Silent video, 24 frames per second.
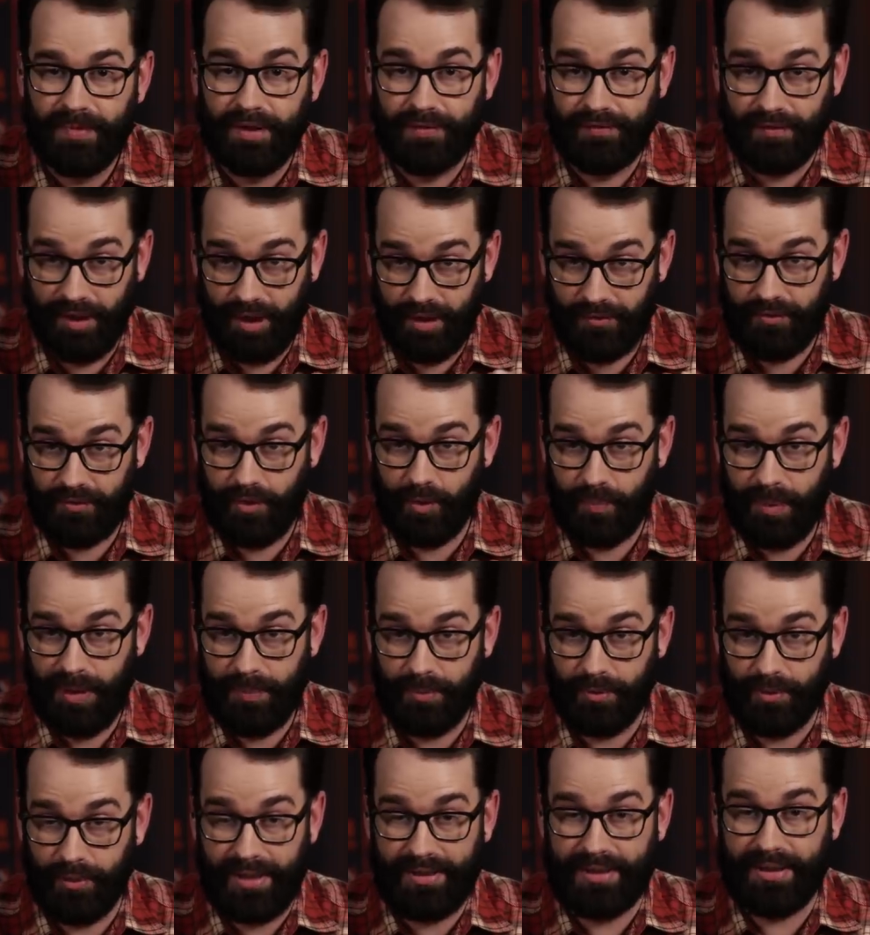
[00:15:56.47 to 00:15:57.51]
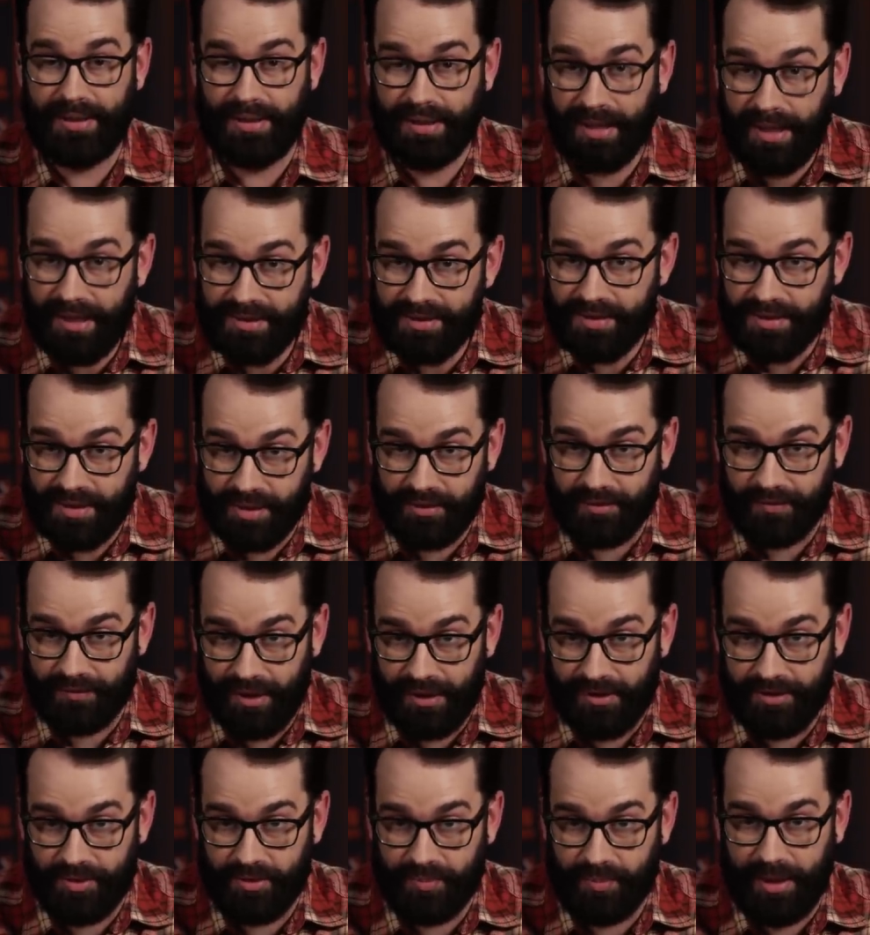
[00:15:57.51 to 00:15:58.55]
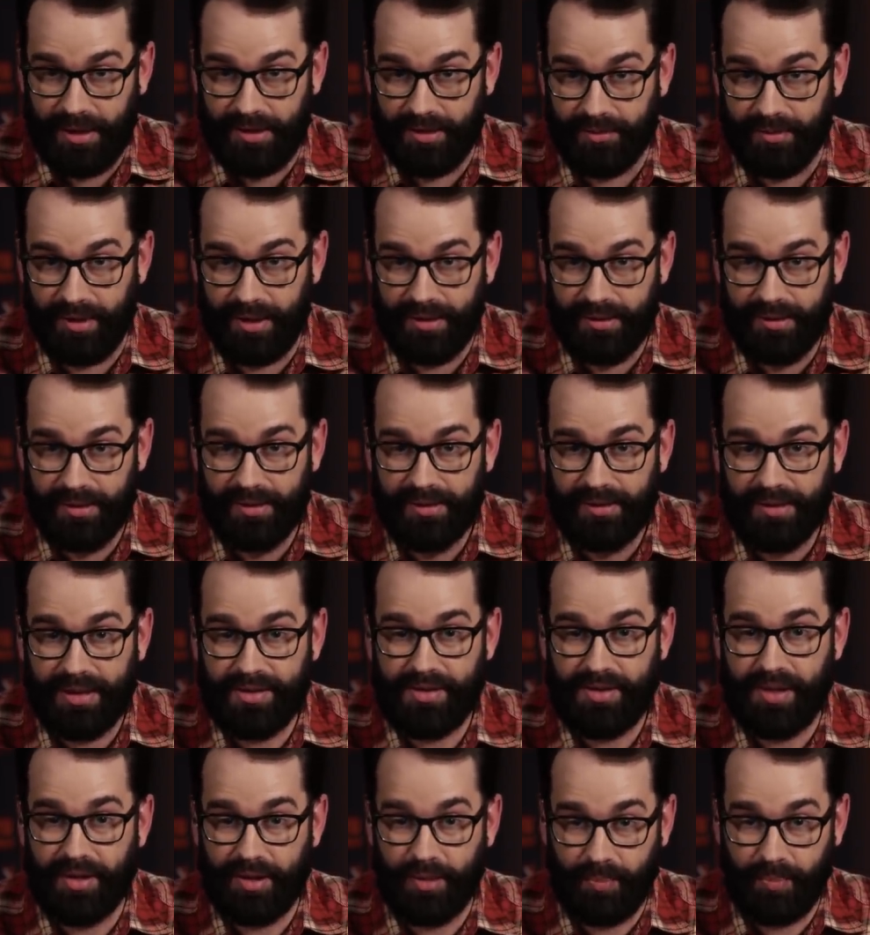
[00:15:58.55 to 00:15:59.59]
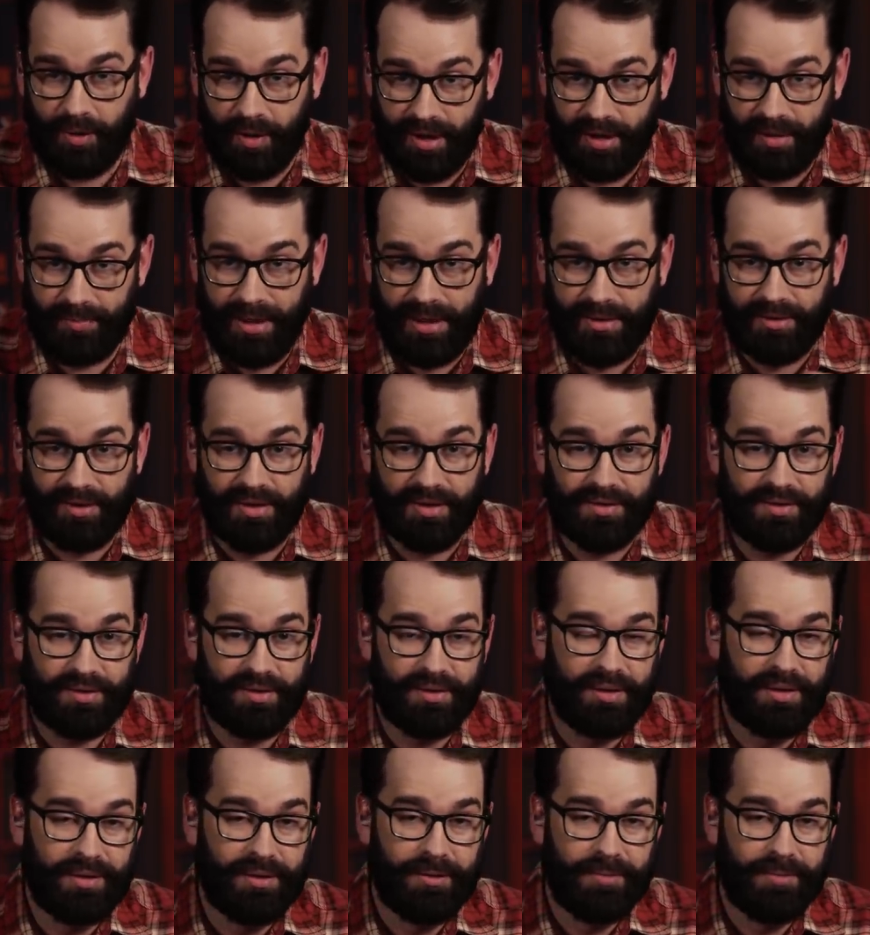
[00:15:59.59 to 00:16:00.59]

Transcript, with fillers: The very few people who had the guts to defend you, by the way. That's the other part about this.